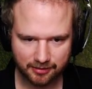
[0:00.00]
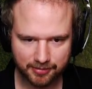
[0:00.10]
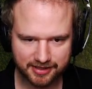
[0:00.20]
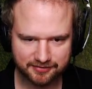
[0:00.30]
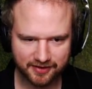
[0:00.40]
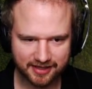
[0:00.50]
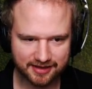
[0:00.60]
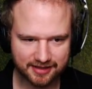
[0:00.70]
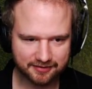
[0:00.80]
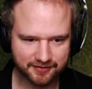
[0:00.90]
But if I
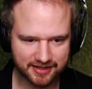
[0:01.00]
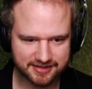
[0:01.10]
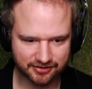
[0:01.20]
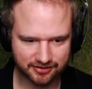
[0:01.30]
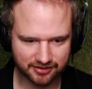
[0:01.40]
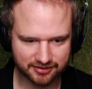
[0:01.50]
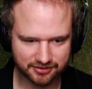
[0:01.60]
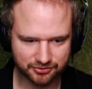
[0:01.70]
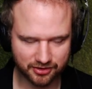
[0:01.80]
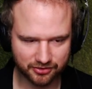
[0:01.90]
leave Geldarin Lord
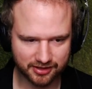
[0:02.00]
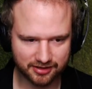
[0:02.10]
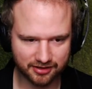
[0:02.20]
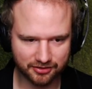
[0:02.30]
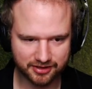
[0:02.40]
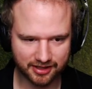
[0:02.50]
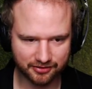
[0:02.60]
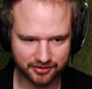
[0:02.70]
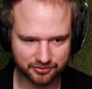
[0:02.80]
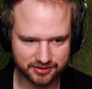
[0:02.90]
Oro alone
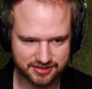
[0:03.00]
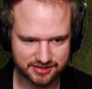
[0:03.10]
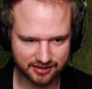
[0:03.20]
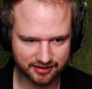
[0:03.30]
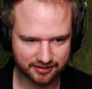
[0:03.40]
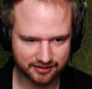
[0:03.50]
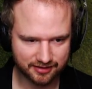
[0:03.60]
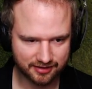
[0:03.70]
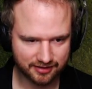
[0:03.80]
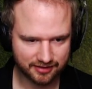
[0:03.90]
now, he will die.
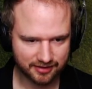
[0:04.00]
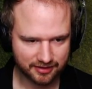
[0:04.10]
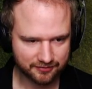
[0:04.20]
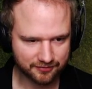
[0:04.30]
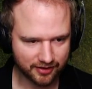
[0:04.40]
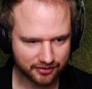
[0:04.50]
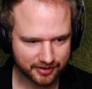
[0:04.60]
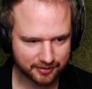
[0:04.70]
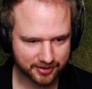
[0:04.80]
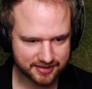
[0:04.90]

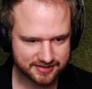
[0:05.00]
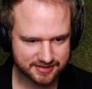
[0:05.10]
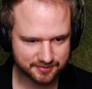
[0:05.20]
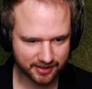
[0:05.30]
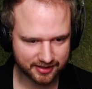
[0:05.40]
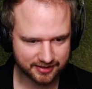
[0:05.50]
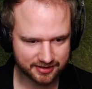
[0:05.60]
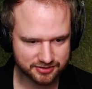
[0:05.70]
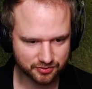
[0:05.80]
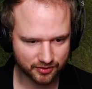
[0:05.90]
Following Princess Marie
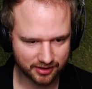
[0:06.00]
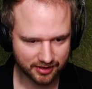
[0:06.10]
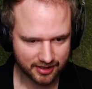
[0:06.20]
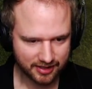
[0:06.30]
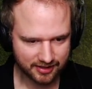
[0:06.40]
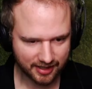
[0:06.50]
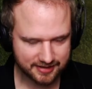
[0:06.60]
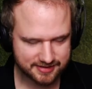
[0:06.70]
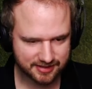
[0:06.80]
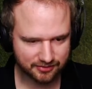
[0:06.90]
d'Artois.
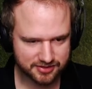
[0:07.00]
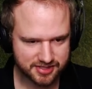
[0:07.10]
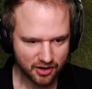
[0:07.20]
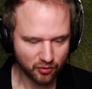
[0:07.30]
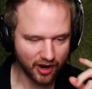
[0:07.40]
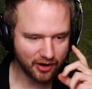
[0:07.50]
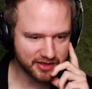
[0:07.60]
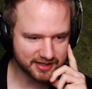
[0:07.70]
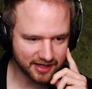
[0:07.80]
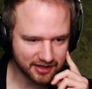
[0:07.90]
Knight Sunrise. Wow,
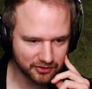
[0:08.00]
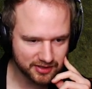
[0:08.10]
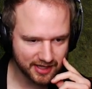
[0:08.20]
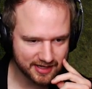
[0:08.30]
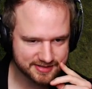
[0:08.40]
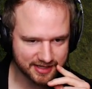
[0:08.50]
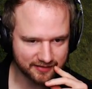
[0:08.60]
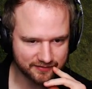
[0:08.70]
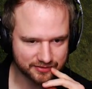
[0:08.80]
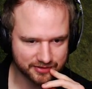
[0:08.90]
that guy only has
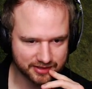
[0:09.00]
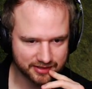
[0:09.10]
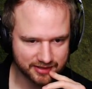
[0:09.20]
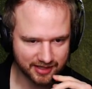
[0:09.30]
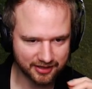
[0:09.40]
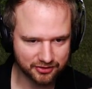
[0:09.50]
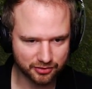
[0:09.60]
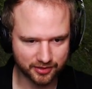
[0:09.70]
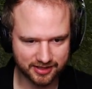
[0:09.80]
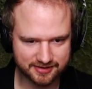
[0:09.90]
cavalry. Yeah, you
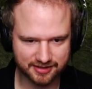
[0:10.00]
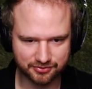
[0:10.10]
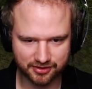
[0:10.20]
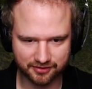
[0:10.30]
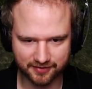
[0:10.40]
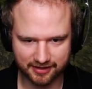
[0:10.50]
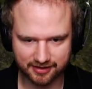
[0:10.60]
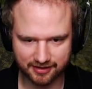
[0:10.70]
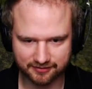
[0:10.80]
know what, let's get rid of that guy